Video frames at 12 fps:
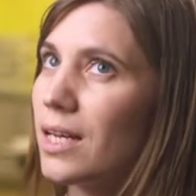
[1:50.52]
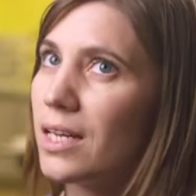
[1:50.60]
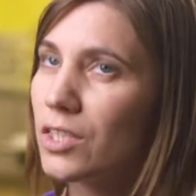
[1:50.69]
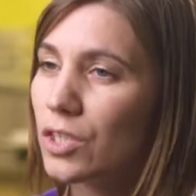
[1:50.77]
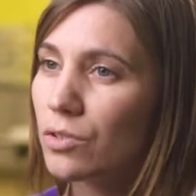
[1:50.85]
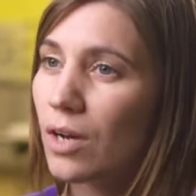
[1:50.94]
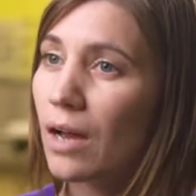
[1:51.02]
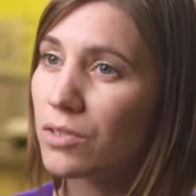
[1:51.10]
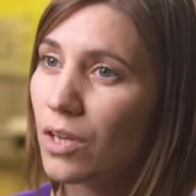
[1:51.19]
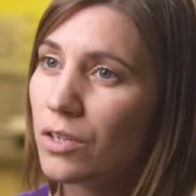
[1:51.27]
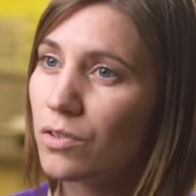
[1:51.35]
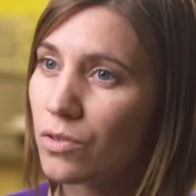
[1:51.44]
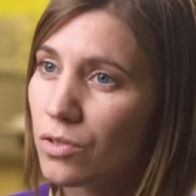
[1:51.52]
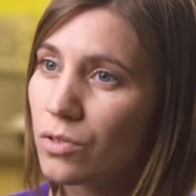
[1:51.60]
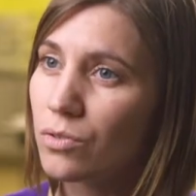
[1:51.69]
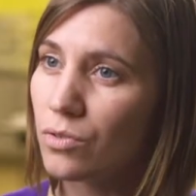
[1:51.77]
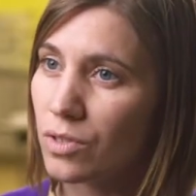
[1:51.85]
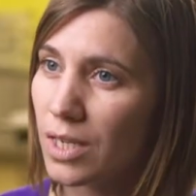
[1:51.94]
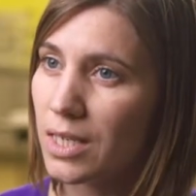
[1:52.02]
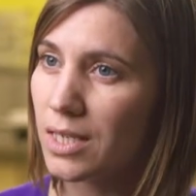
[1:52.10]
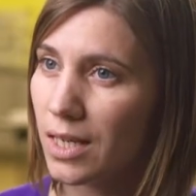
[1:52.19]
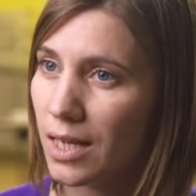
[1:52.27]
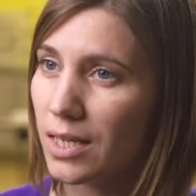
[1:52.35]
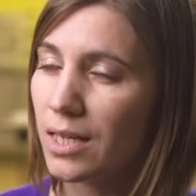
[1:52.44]
getting children outside of the school
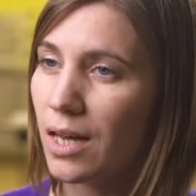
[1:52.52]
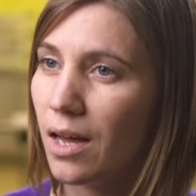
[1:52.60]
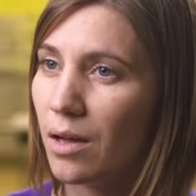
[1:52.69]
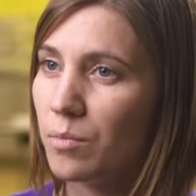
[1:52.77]
setting.